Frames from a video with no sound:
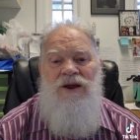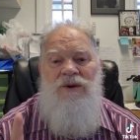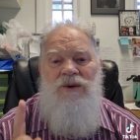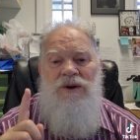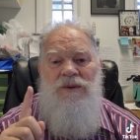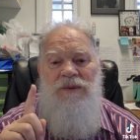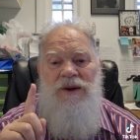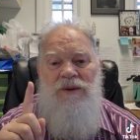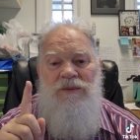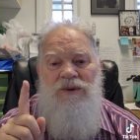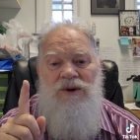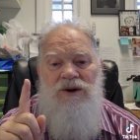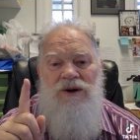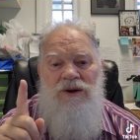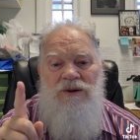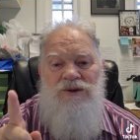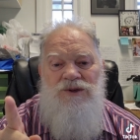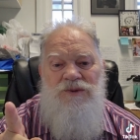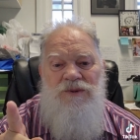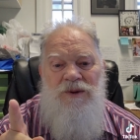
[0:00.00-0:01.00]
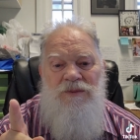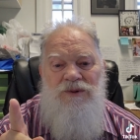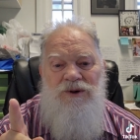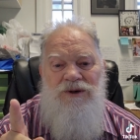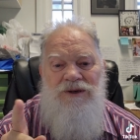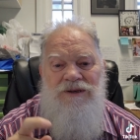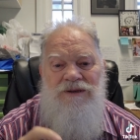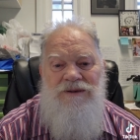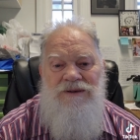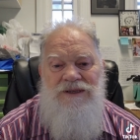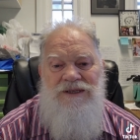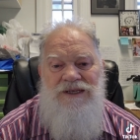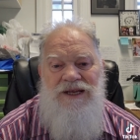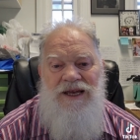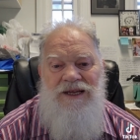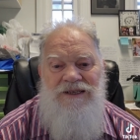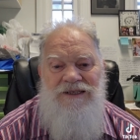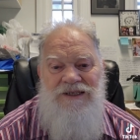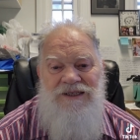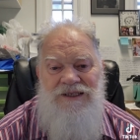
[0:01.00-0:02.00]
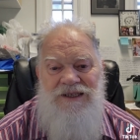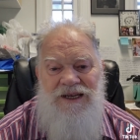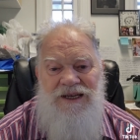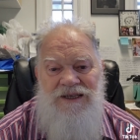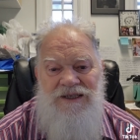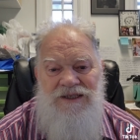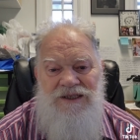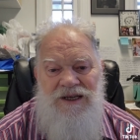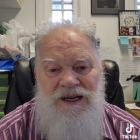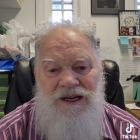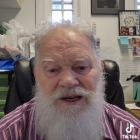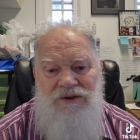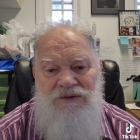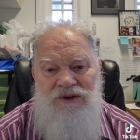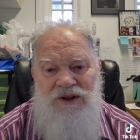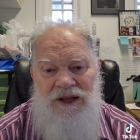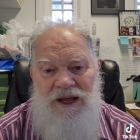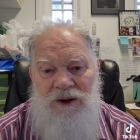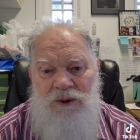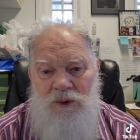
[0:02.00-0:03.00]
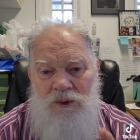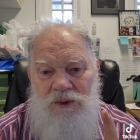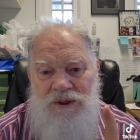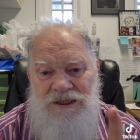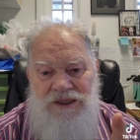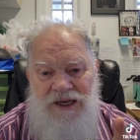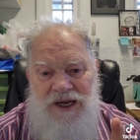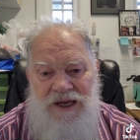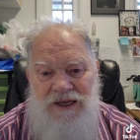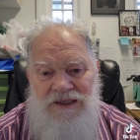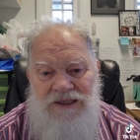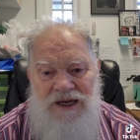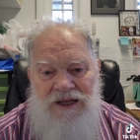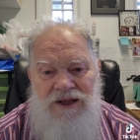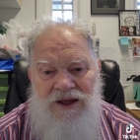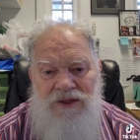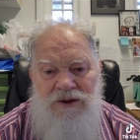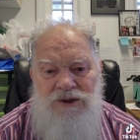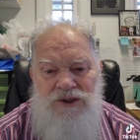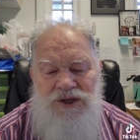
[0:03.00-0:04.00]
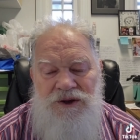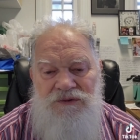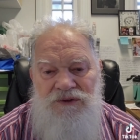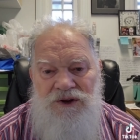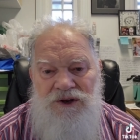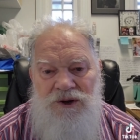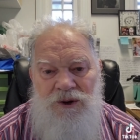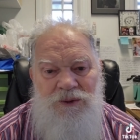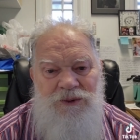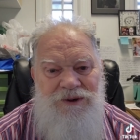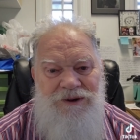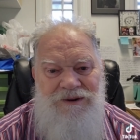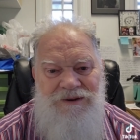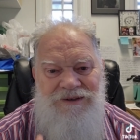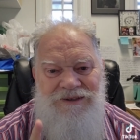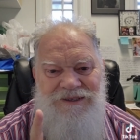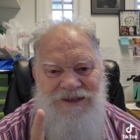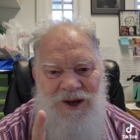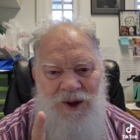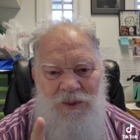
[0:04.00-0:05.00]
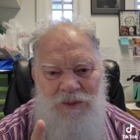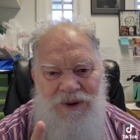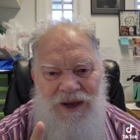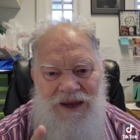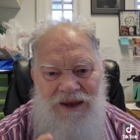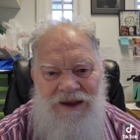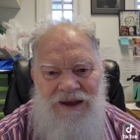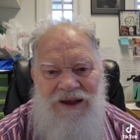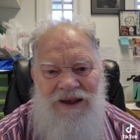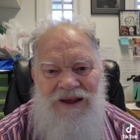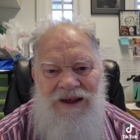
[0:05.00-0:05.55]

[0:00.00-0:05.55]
remember, always remember, Santa says, and if you like what we say, tell others. If you don't, tell me.